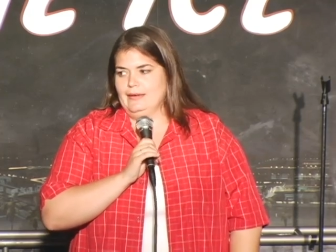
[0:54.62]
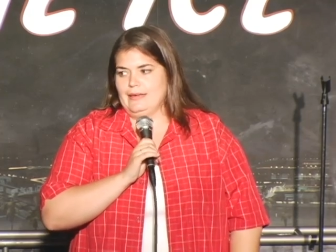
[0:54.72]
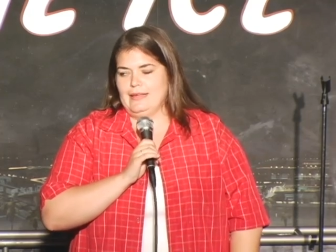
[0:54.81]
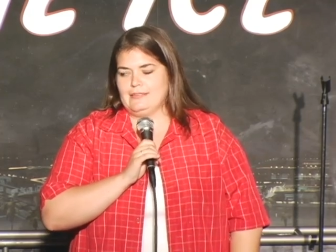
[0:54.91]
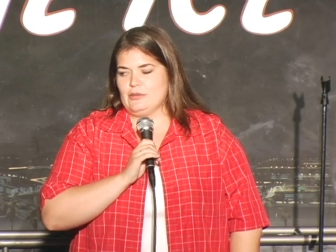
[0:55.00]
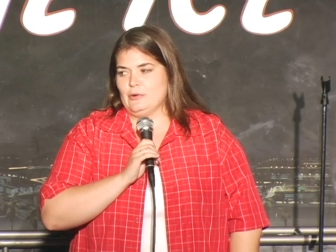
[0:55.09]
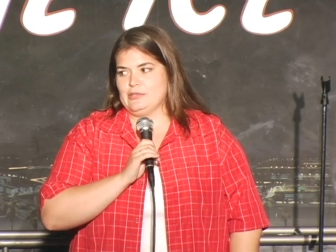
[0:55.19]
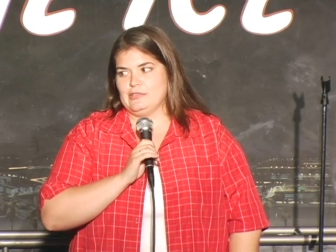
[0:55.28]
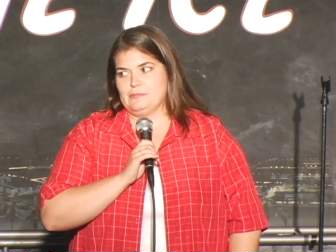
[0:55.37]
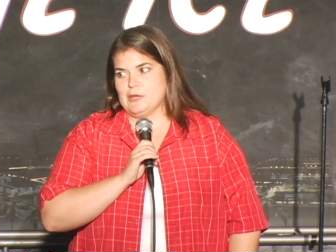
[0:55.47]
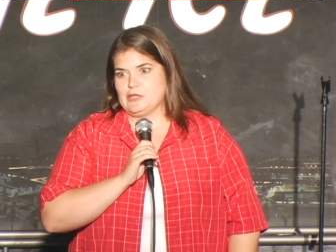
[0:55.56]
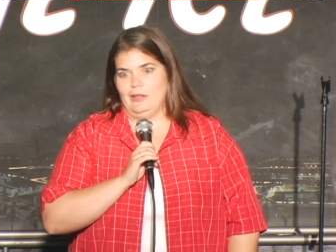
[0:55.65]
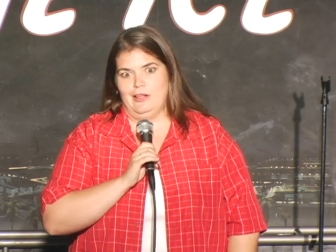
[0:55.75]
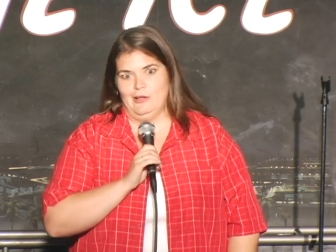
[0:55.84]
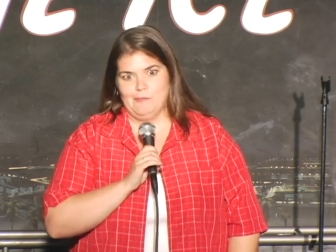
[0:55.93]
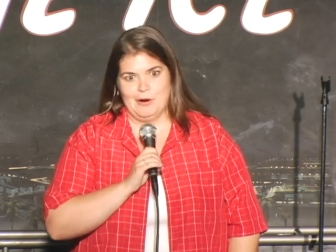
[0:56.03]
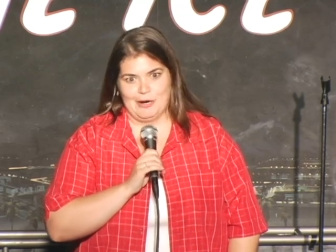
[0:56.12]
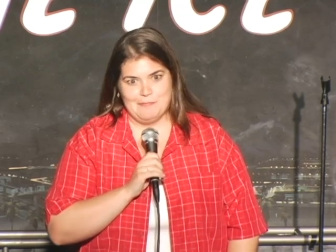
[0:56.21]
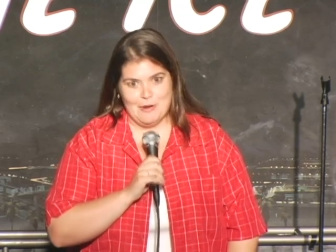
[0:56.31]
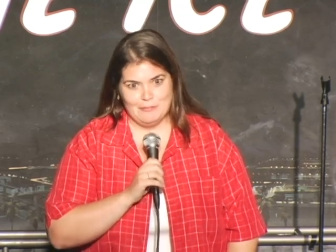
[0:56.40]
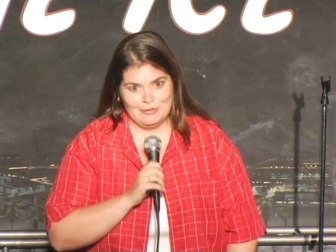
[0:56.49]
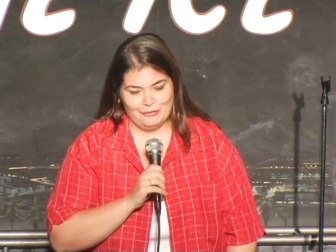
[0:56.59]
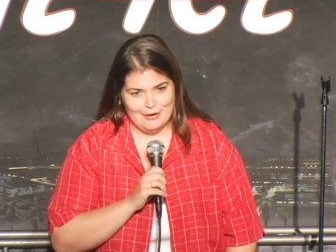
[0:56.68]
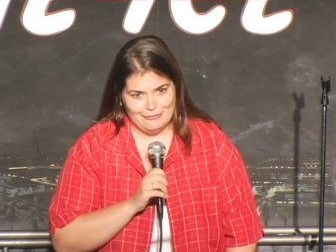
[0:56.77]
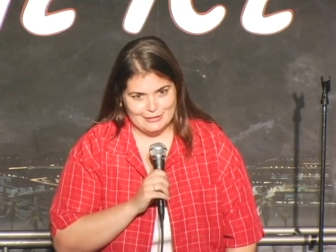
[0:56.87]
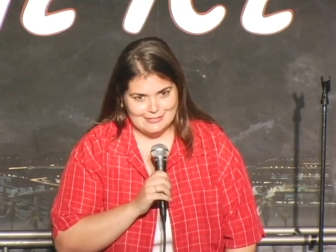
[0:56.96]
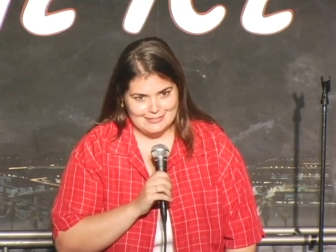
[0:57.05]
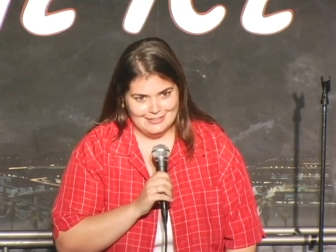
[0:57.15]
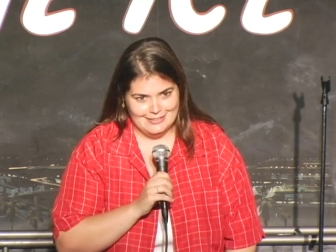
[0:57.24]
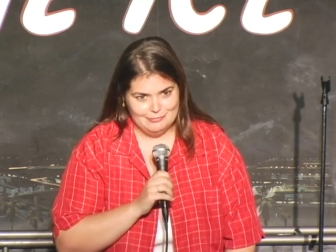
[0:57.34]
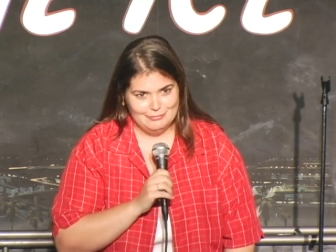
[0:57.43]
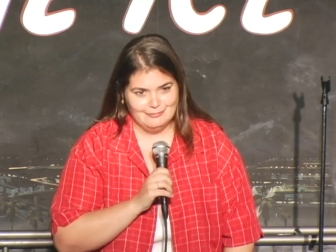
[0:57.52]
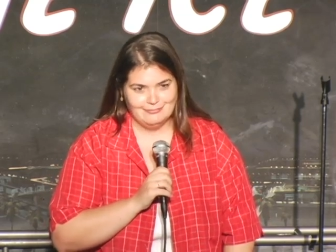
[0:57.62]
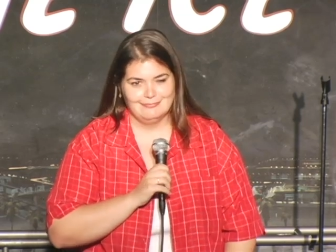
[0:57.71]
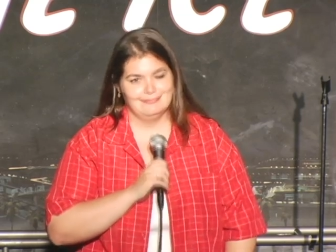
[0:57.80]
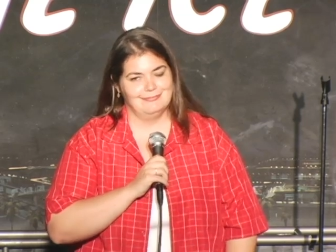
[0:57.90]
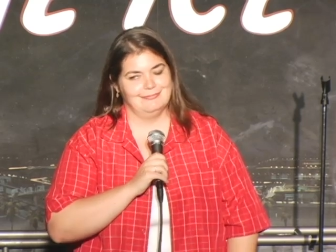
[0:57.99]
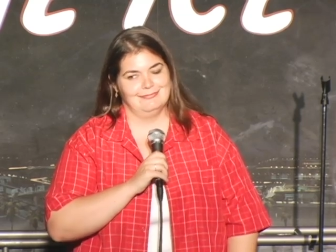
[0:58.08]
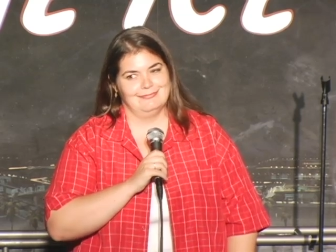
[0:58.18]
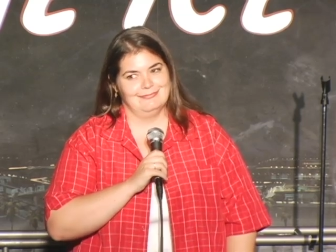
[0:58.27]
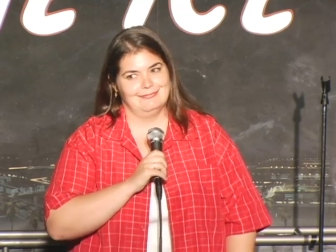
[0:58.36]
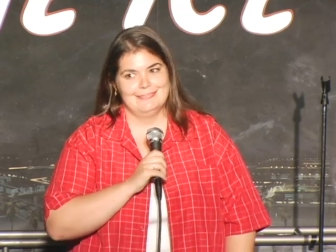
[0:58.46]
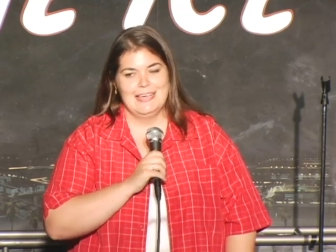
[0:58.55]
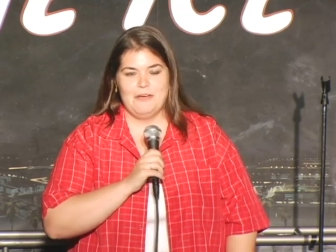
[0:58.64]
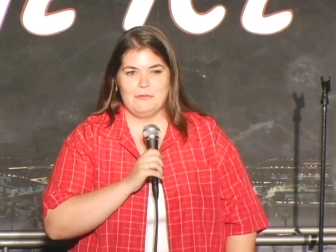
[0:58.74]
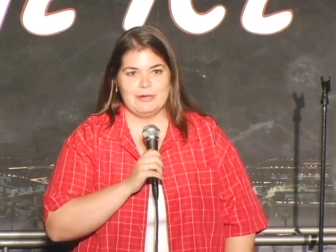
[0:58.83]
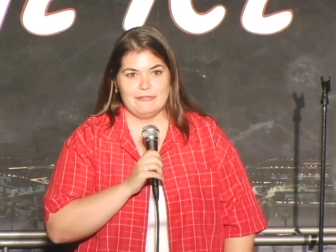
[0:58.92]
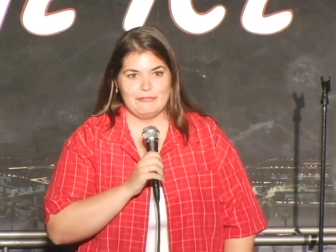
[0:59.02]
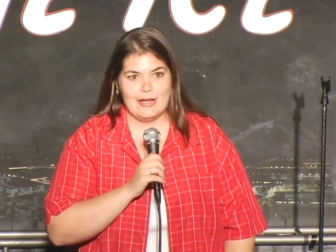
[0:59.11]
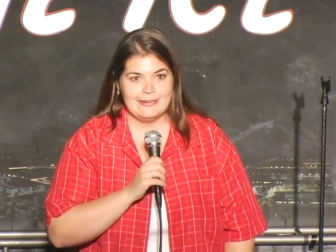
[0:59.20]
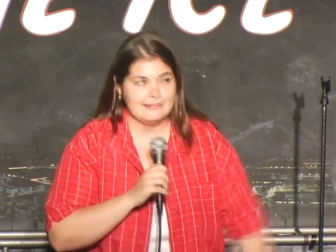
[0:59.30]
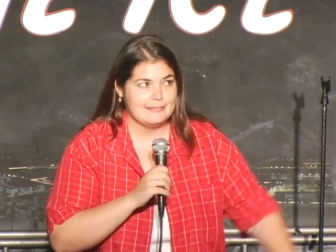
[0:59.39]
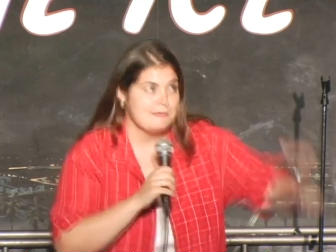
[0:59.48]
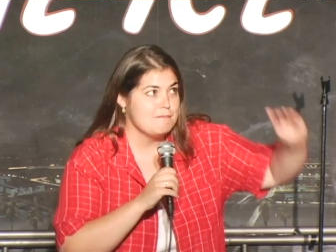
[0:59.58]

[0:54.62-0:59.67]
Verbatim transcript: That's always a special hallmark moment for every sub when you find out that